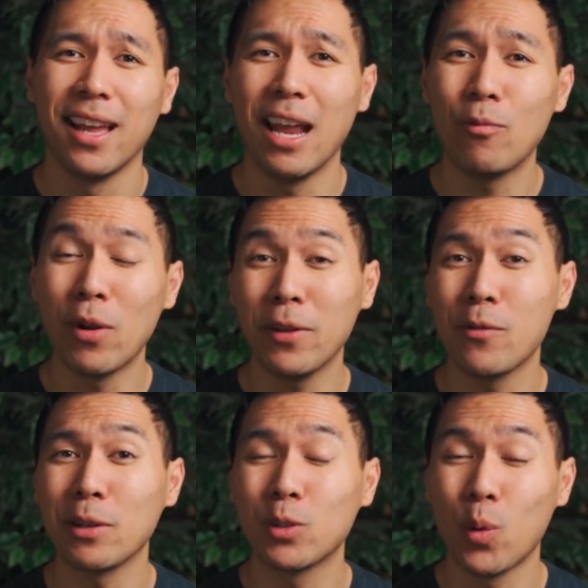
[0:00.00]
and roughly
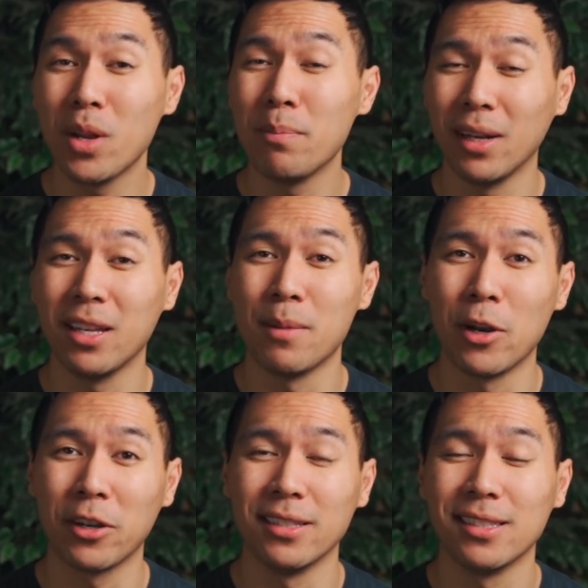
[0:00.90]
around 20 million
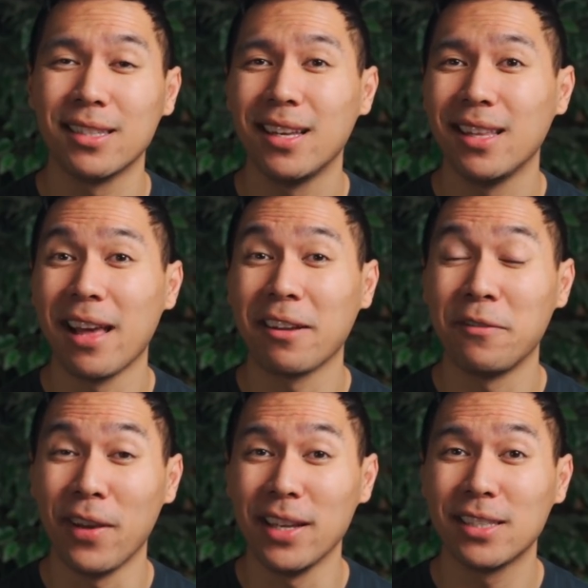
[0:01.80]
Americans that could
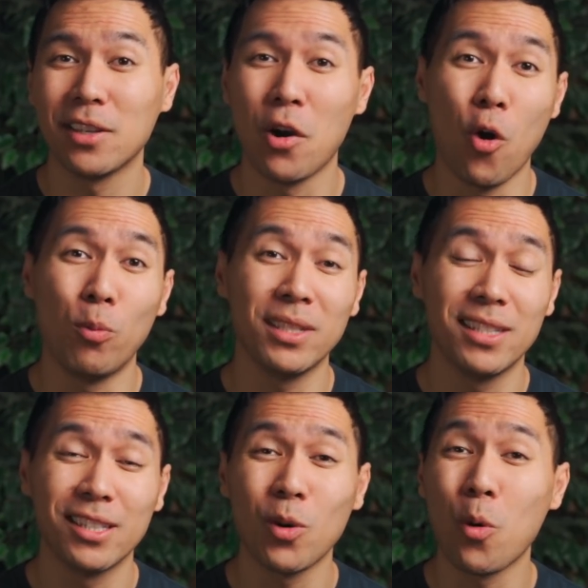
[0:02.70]
face
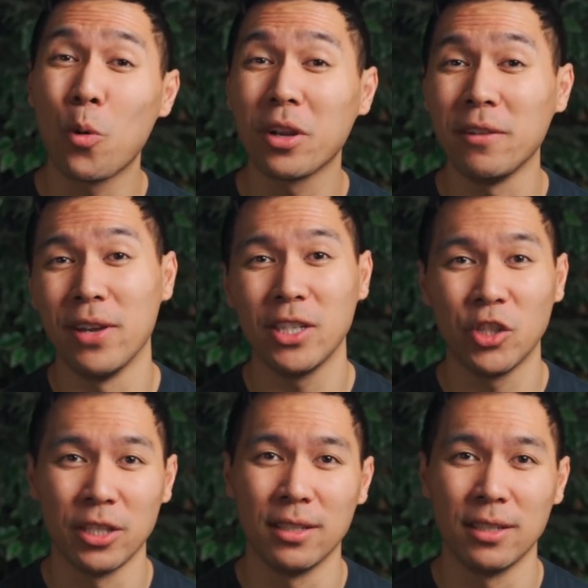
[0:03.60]
homelessness or eviction.